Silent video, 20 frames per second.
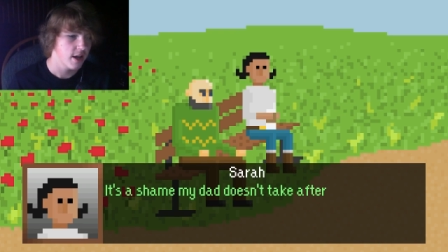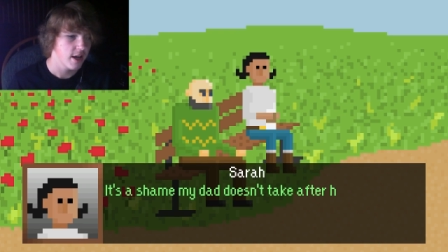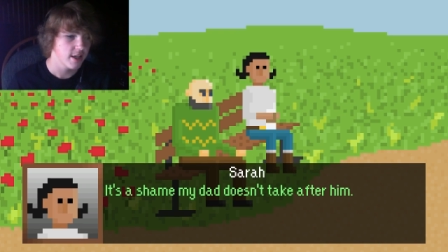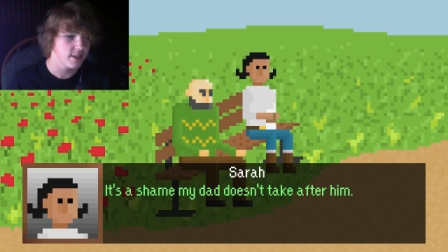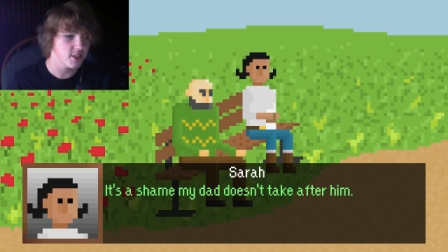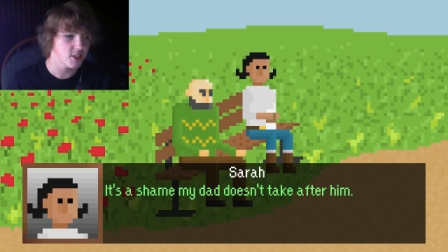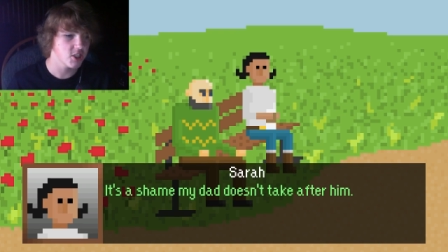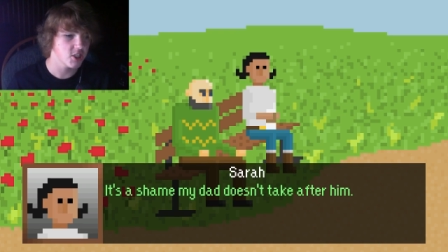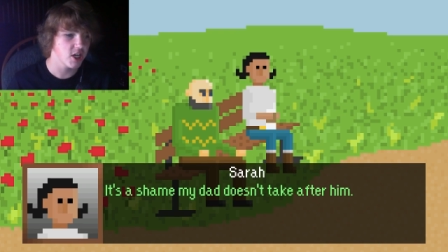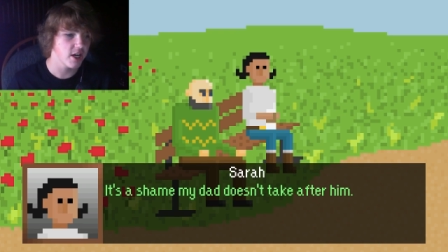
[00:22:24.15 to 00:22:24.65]

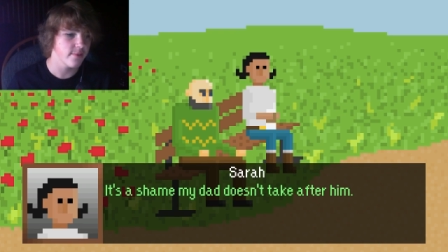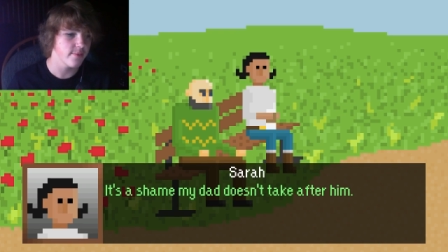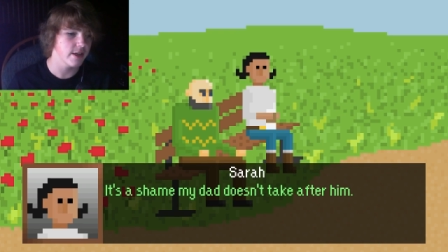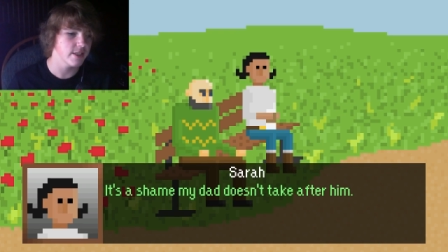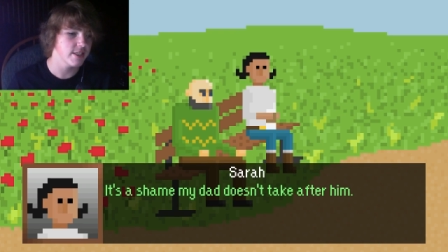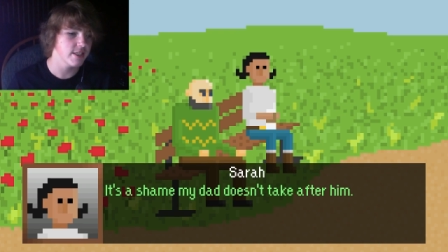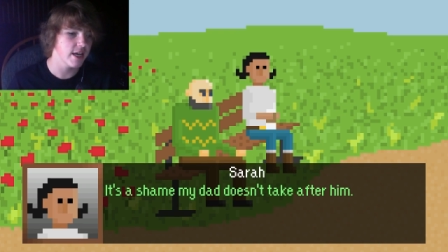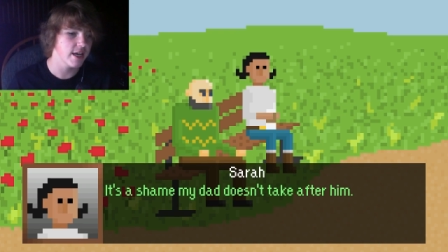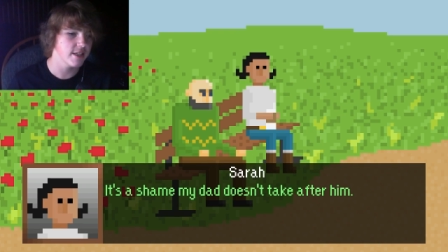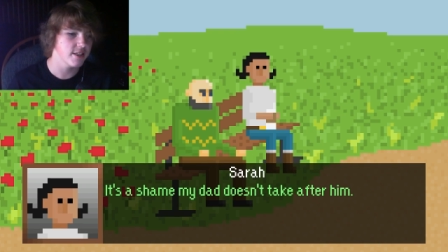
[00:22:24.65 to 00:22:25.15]
It's a shame my
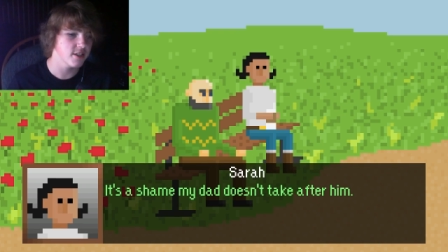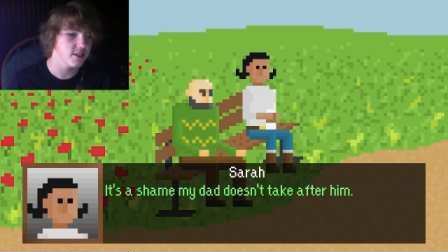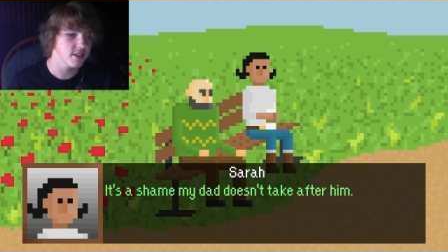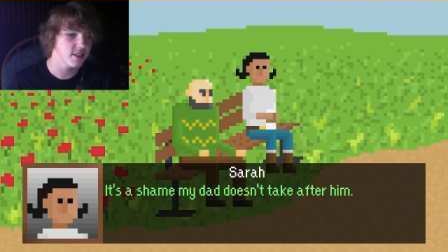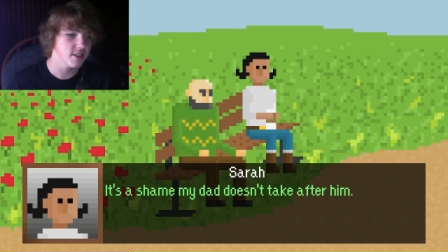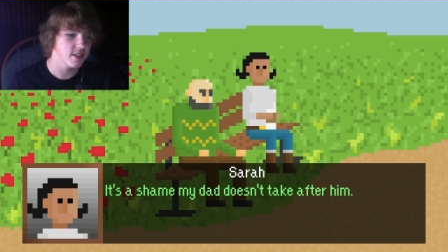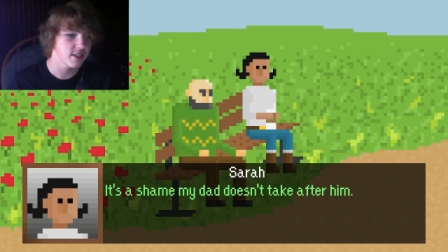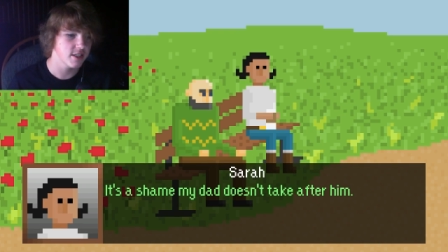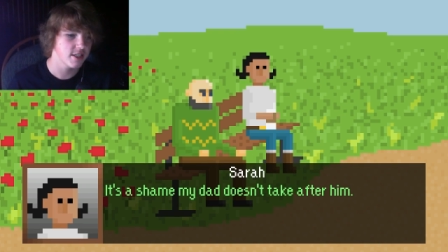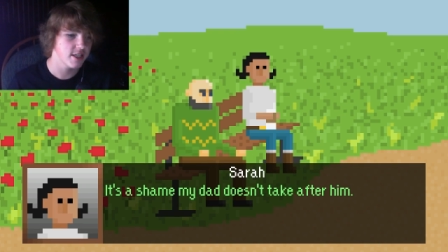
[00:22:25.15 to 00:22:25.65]
dad
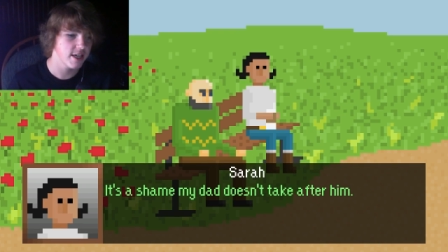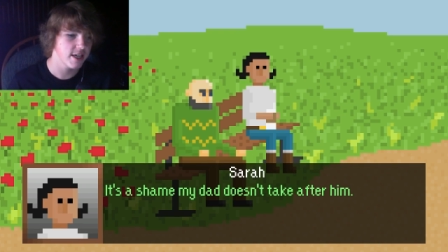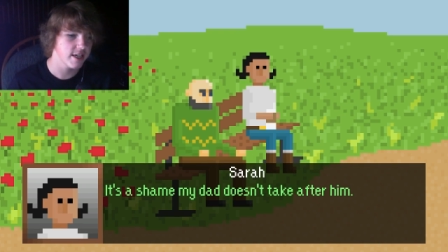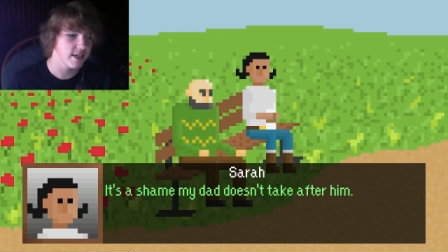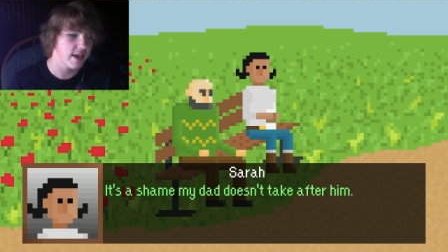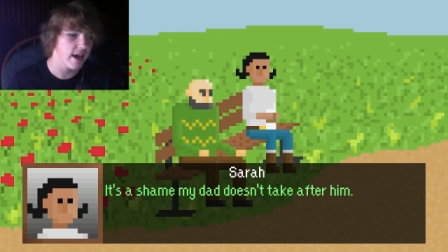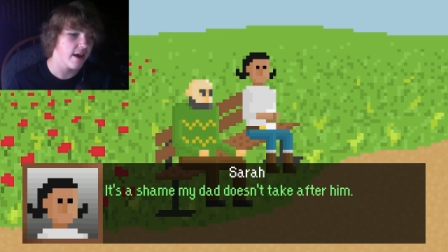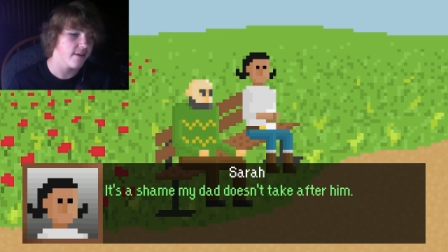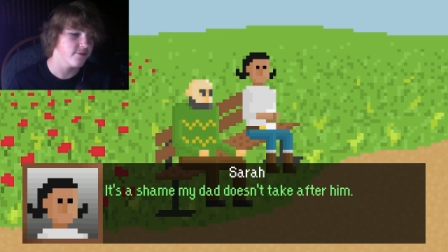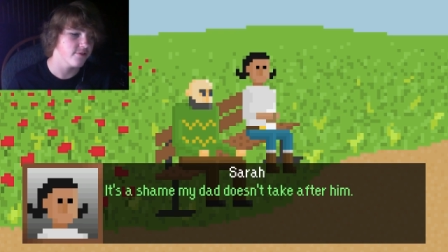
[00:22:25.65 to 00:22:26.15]
doesn't
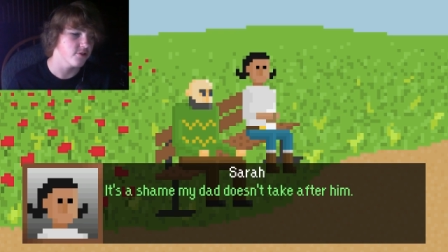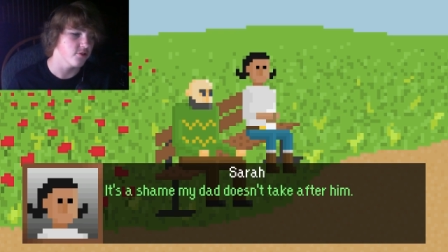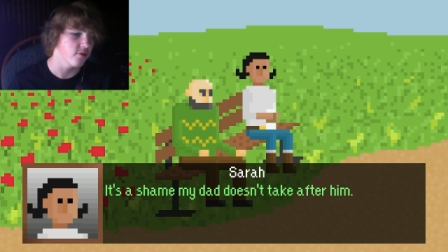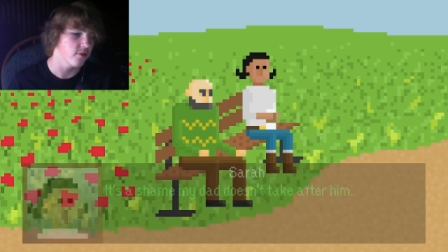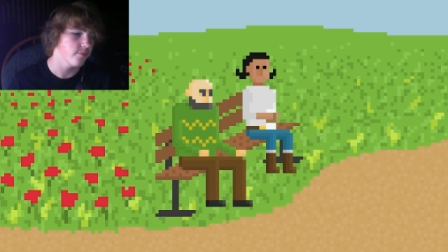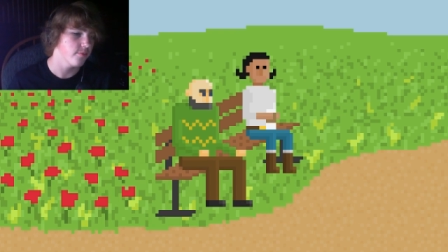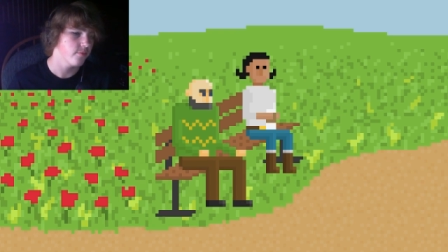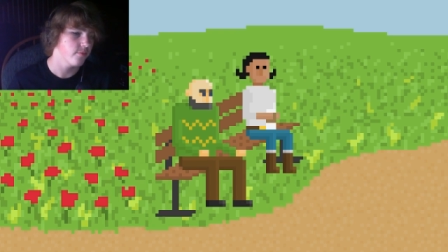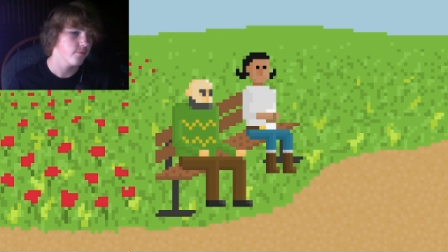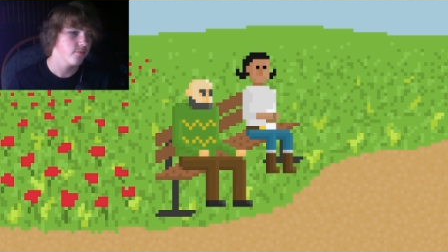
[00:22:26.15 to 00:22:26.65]
take after
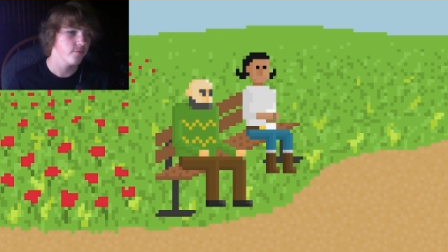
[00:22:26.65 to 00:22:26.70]
him.